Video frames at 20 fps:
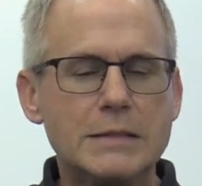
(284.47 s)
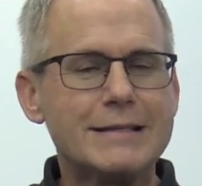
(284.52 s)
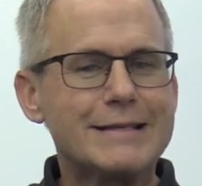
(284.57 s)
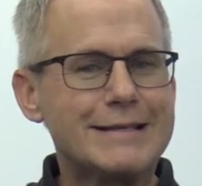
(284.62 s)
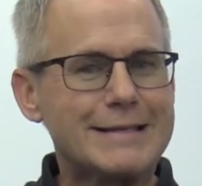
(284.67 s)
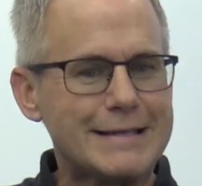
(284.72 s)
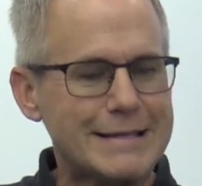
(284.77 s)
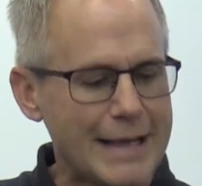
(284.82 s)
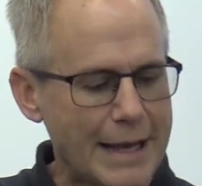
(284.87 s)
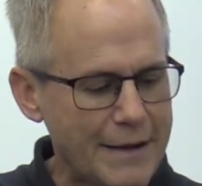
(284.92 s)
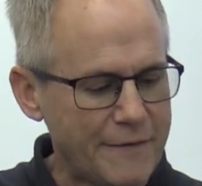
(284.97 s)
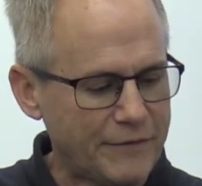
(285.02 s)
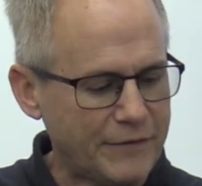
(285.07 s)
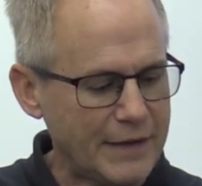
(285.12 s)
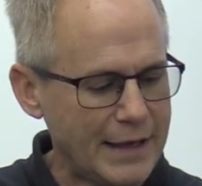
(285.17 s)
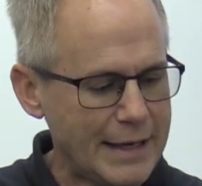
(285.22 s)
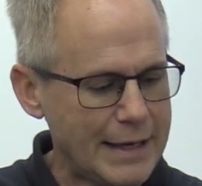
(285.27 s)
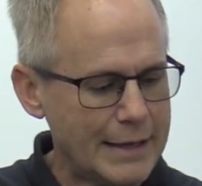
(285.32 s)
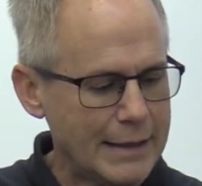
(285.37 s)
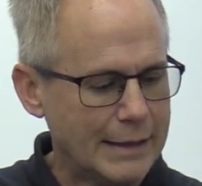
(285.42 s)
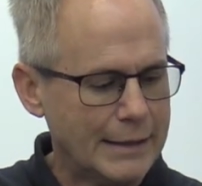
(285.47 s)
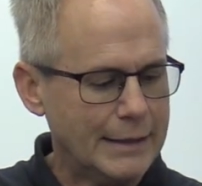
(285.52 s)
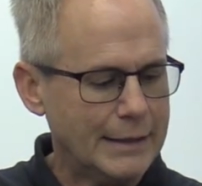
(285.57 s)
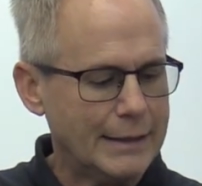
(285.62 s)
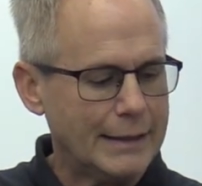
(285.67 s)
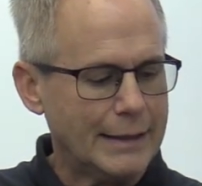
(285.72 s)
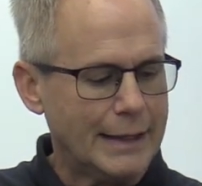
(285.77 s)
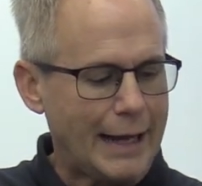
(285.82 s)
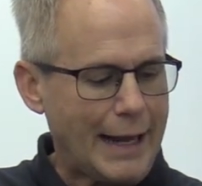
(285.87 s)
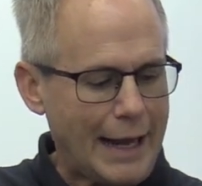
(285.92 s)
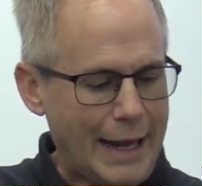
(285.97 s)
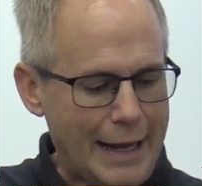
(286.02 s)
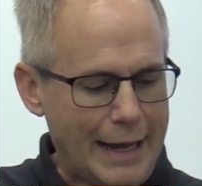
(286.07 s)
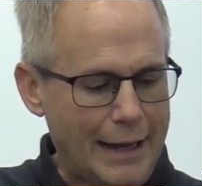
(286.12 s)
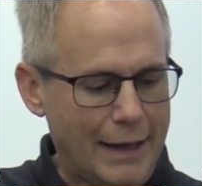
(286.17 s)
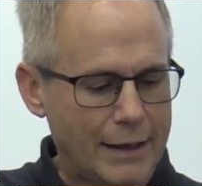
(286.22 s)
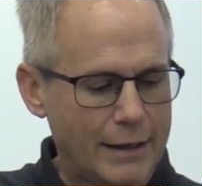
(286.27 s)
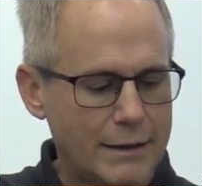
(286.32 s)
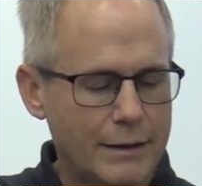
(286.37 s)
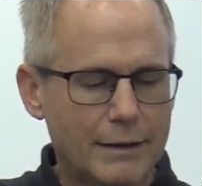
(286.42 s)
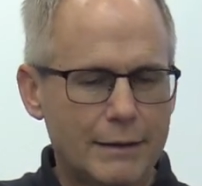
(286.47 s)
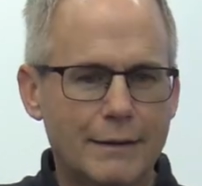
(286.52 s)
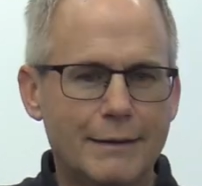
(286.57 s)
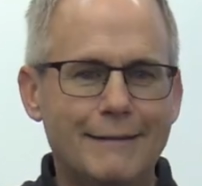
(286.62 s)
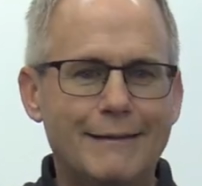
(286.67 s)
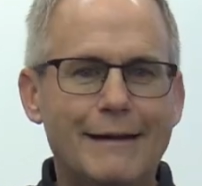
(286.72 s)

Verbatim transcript: safety, and